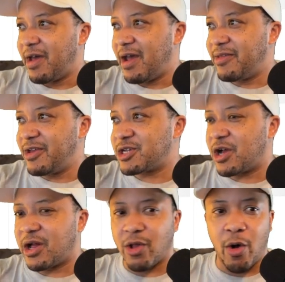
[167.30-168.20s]
And this
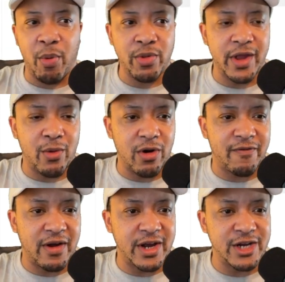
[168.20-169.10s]
Global Network
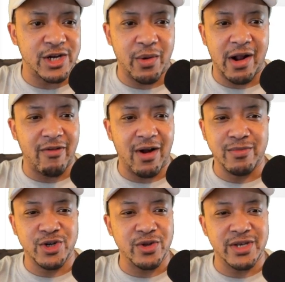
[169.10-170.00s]
Foundation or whatever,
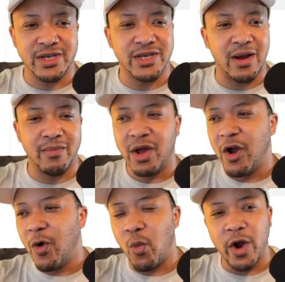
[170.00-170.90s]
I'm sure this is some
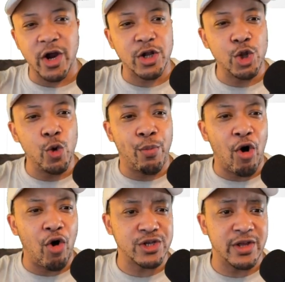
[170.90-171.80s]
weird
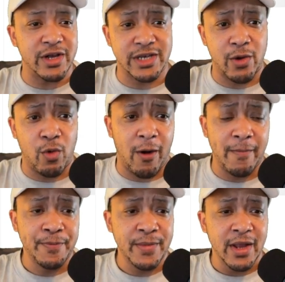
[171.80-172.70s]
loophole so they can say, well,
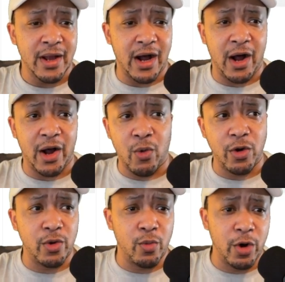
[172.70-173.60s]

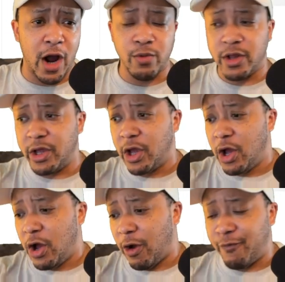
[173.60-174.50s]
we're not really
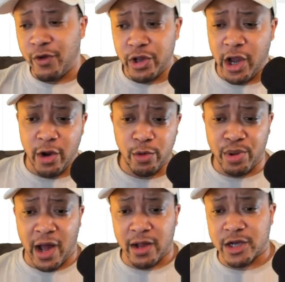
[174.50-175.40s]
affiliated with
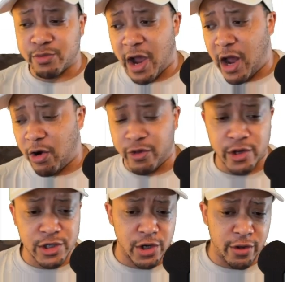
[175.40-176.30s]
Black Lives Matter, or
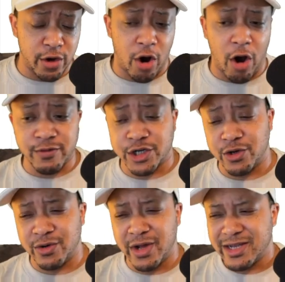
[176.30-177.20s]
there's another
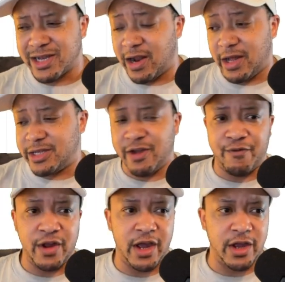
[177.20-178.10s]
offshoot. It's kind of like
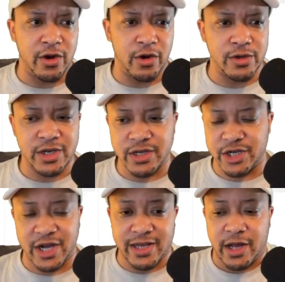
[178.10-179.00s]
Tiffany Hinyard, who says
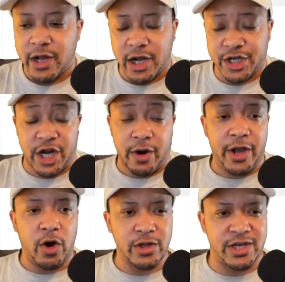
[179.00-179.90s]
she has a
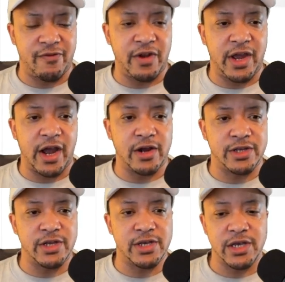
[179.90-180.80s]
charity called Tiffany Cares,
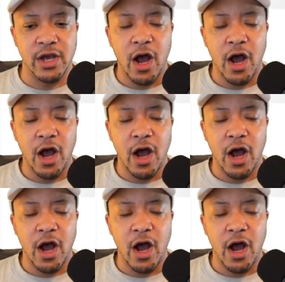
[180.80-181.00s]
and then says,